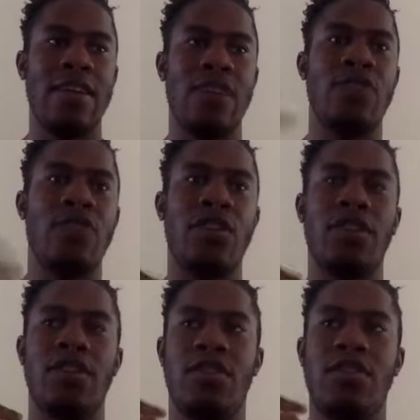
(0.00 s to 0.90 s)

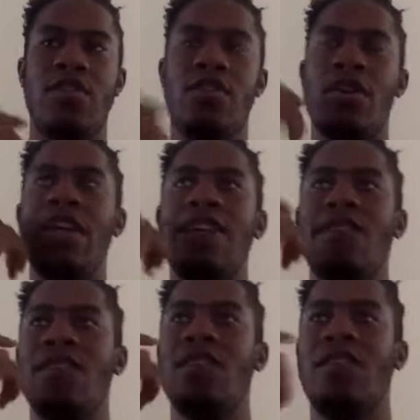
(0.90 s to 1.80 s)
you're not
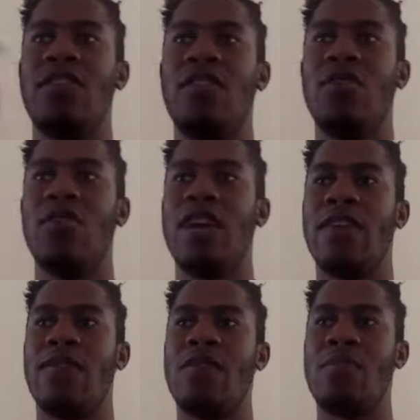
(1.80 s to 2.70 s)
even doing
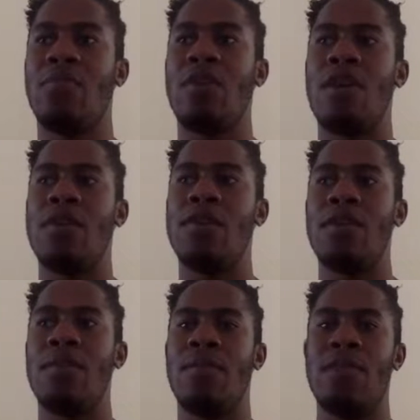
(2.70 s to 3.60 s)
it for
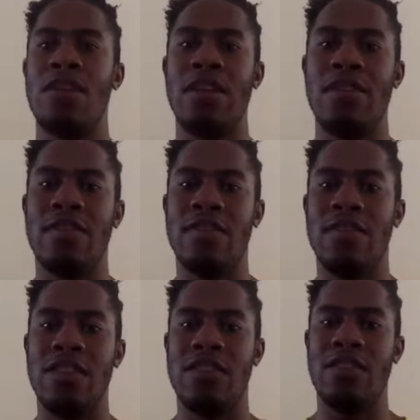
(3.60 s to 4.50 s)
profit, but it's
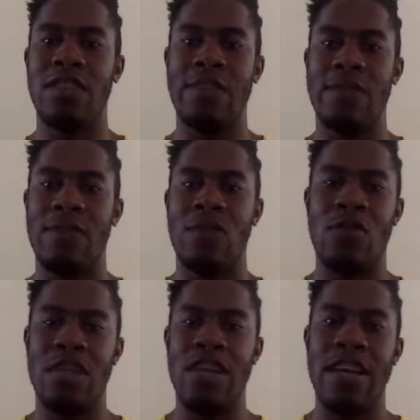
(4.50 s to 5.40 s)
literally
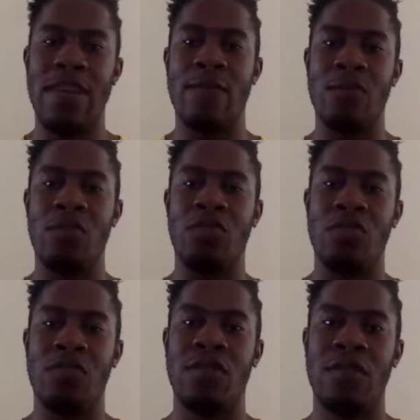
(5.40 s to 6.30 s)
for the
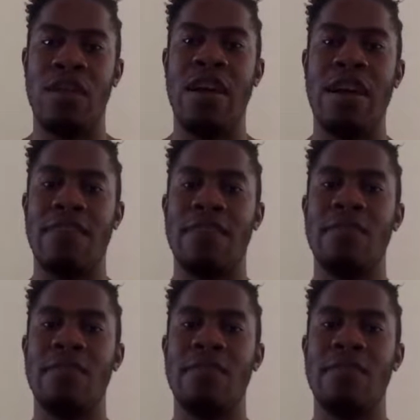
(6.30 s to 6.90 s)
evolution of life.